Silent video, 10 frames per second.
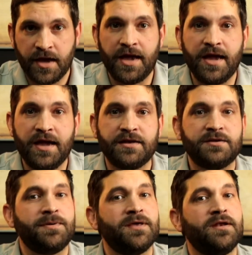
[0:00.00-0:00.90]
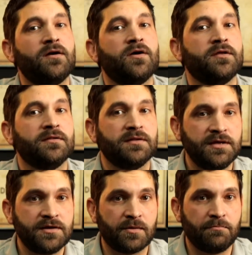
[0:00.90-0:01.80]
And depending on the
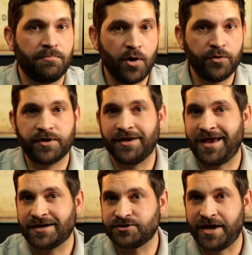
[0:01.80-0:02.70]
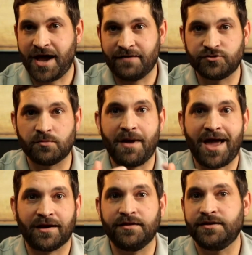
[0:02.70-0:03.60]
lender, both can actually have
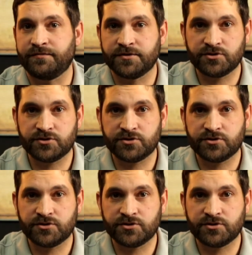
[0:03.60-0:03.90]
dramatically different